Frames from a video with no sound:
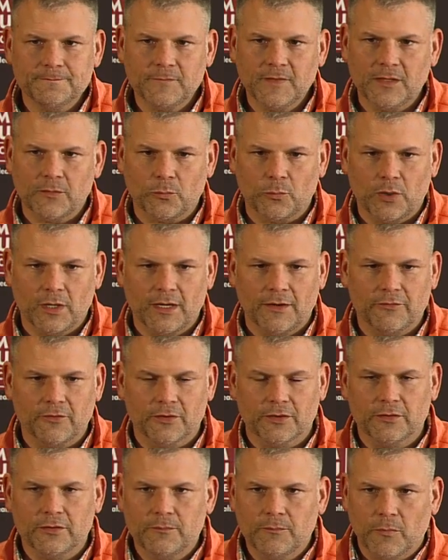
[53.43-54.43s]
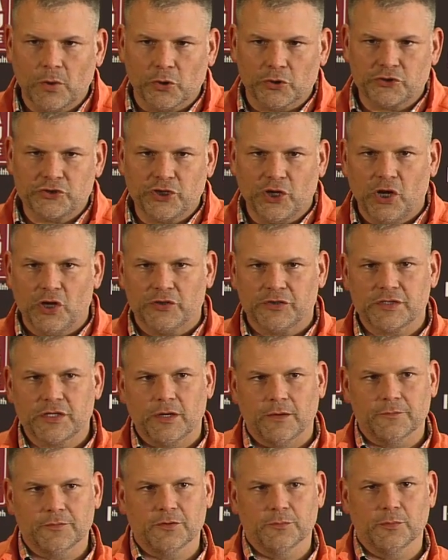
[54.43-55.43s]
in whatever Marshawn's
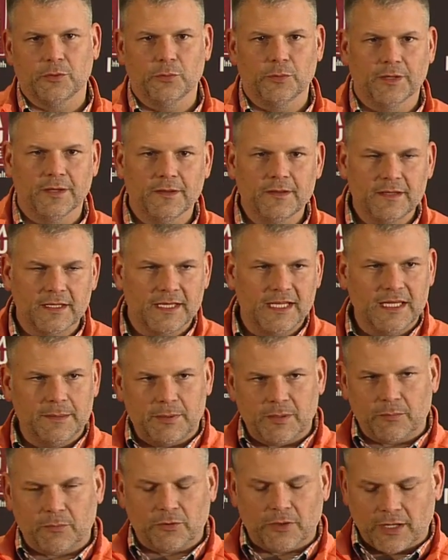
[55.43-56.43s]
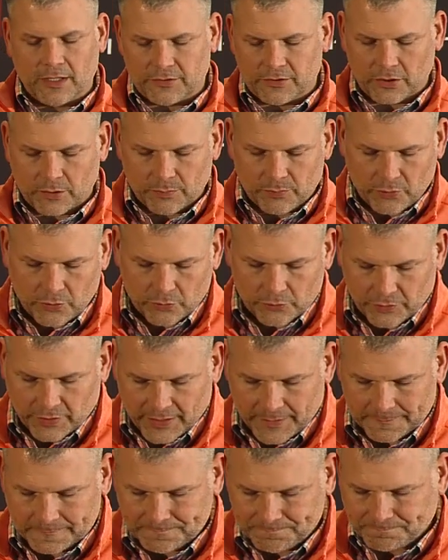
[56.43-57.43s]
comfortable with, to keep him around our
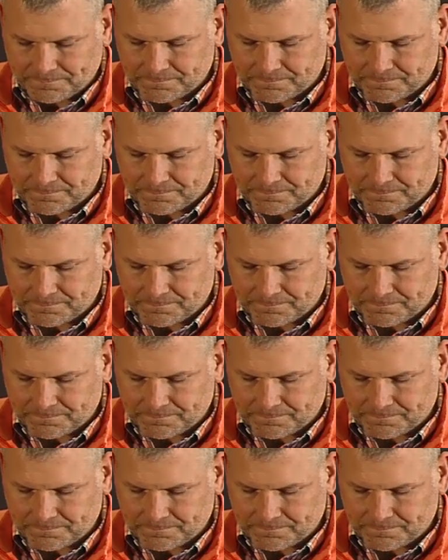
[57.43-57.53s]
program.